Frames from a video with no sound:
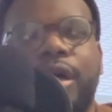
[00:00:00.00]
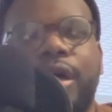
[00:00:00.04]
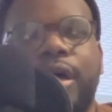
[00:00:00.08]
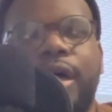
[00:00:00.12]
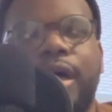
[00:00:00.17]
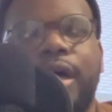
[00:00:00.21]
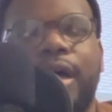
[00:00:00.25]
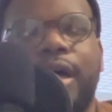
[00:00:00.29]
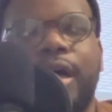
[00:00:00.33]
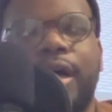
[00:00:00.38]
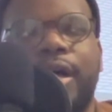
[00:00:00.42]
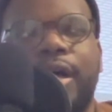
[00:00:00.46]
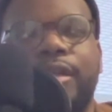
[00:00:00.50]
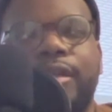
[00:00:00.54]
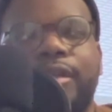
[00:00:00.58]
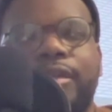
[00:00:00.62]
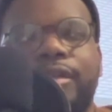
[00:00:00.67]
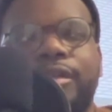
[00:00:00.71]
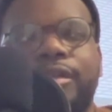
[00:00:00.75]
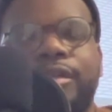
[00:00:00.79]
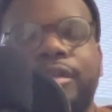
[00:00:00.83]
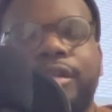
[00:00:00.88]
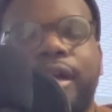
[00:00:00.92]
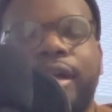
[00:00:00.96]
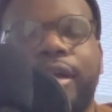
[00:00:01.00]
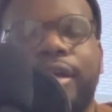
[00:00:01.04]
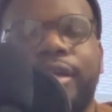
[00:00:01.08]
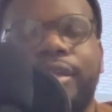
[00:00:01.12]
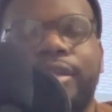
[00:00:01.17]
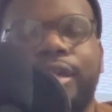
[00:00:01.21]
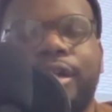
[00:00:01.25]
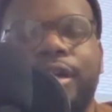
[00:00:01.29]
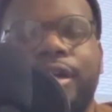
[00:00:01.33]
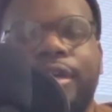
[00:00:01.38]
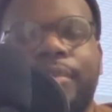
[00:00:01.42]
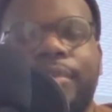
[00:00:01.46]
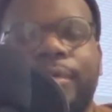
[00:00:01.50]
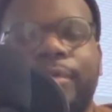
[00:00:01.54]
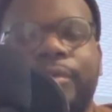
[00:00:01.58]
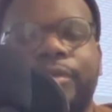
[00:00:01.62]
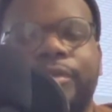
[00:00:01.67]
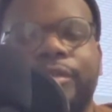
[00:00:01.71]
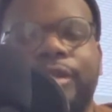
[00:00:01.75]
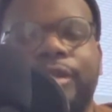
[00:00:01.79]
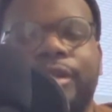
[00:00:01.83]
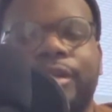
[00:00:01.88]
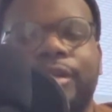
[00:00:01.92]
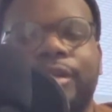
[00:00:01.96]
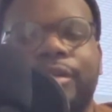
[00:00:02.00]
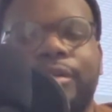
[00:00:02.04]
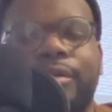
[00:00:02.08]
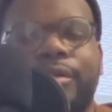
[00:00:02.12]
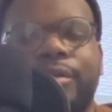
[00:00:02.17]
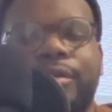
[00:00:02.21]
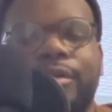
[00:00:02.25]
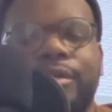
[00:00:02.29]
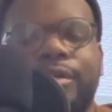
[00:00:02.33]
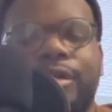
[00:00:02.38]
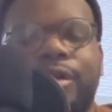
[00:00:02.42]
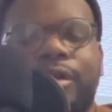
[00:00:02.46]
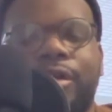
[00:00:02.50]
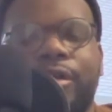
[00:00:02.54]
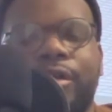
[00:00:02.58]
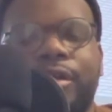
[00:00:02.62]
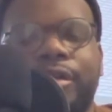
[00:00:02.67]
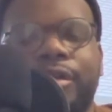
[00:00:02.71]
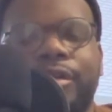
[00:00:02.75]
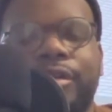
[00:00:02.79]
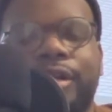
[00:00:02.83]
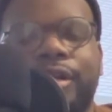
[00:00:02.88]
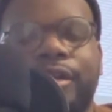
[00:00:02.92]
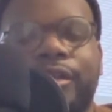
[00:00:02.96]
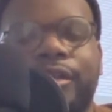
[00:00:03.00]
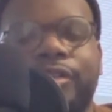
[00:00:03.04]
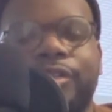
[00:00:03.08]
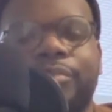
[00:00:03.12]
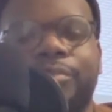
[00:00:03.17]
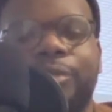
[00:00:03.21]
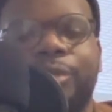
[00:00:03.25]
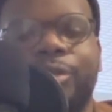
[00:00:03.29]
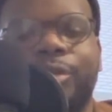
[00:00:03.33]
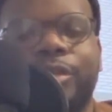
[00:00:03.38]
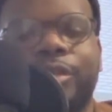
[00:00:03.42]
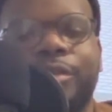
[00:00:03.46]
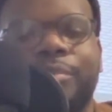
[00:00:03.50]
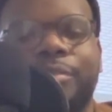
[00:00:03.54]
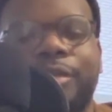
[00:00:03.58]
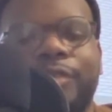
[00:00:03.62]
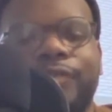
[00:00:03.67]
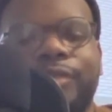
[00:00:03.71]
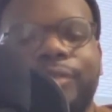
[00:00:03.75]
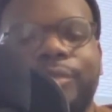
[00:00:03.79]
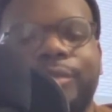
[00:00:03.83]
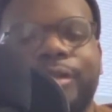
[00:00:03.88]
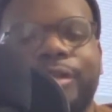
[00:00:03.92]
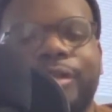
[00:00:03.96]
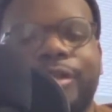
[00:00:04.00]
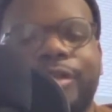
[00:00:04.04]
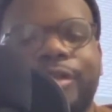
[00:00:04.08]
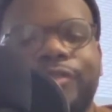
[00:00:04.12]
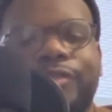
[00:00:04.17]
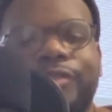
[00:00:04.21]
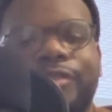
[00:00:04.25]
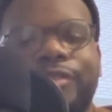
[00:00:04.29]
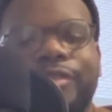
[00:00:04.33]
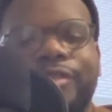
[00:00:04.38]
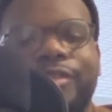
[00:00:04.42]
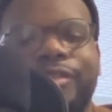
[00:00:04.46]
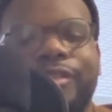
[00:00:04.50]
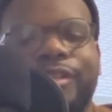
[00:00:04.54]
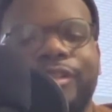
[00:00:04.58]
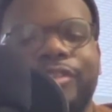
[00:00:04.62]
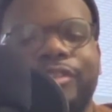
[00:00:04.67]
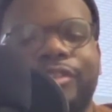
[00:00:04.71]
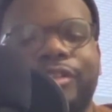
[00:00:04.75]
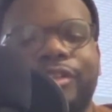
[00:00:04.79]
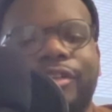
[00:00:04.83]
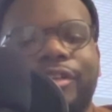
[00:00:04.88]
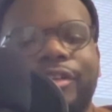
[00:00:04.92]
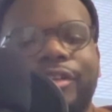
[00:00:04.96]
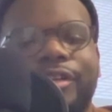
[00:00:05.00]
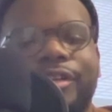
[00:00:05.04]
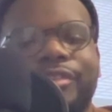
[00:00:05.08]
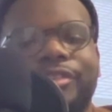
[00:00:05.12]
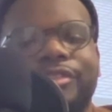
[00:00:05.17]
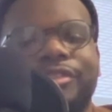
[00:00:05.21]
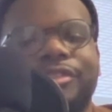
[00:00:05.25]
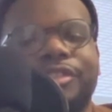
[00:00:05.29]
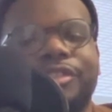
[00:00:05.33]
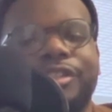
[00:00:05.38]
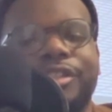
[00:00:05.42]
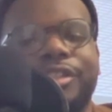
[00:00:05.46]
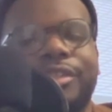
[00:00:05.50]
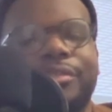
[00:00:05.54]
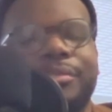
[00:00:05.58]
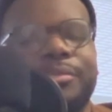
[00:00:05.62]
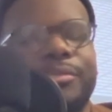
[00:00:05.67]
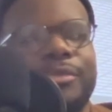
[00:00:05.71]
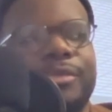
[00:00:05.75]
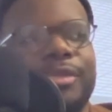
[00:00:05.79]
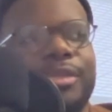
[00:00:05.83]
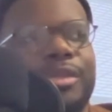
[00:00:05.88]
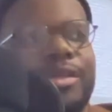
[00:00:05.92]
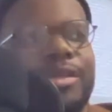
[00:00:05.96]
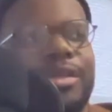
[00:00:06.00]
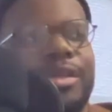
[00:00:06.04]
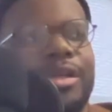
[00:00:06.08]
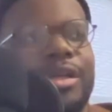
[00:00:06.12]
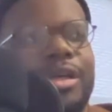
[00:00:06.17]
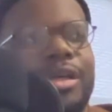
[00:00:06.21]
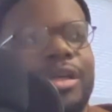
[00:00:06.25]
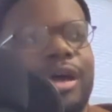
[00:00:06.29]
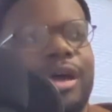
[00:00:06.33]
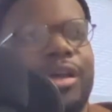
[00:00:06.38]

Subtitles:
at nighttime I would just like go in the garden, like just smoke a spliff or whatever, and just like stargaze and shit. And I